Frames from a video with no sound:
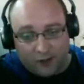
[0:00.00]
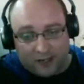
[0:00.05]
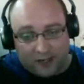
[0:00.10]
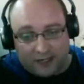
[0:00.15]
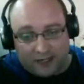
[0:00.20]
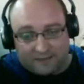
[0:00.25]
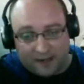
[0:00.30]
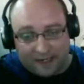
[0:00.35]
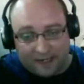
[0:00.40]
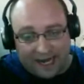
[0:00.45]

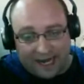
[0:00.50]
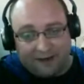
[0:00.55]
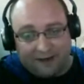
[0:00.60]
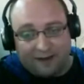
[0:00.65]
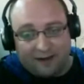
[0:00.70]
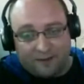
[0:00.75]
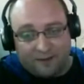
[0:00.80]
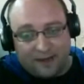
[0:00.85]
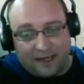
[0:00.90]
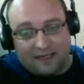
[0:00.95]
choice. My
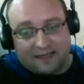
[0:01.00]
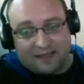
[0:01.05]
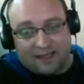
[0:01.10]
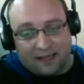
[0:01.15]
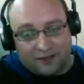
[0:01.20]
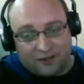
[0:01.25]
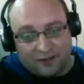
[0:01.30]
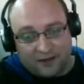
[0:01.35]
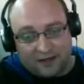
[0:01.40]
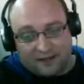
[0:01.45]
carrier makes
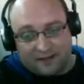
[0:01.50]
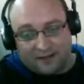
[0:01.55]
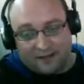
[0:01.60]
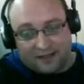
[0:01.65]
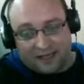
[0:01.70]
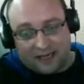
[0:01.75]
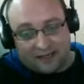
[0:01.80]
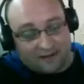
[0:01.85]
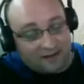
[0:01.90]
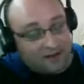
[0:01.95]
that choice
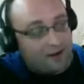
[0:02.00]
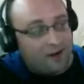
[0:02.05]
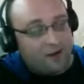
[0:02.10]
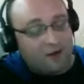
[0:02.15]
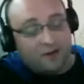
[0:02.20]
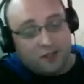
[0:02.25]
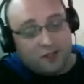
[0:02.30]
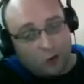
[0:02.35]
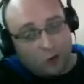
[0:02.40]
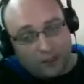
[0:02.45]
and says,
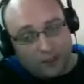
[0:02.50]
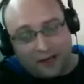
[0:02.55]
do